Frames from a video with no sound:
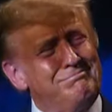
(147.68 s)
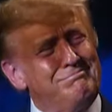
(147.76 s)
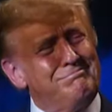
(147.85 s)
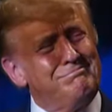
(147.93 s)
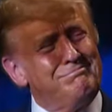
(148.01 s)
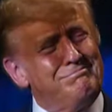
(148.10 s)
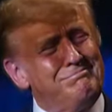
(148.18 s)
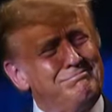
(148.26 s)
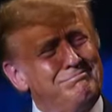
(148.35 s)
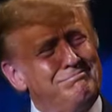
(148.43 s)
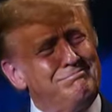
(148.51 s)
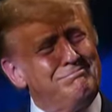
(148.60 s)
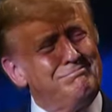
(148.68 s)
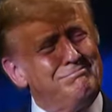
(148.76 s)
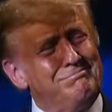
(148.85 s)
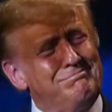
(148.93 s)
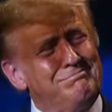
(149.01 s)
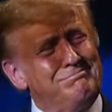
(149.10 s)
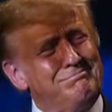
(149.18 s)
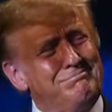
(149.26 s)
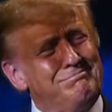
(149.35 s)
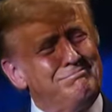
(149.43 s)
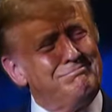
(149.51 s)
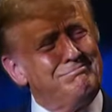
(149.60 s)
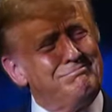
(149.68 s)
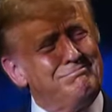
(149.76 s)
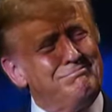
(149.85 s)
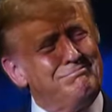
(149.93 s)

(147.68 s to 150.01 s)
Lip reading: (not speaking)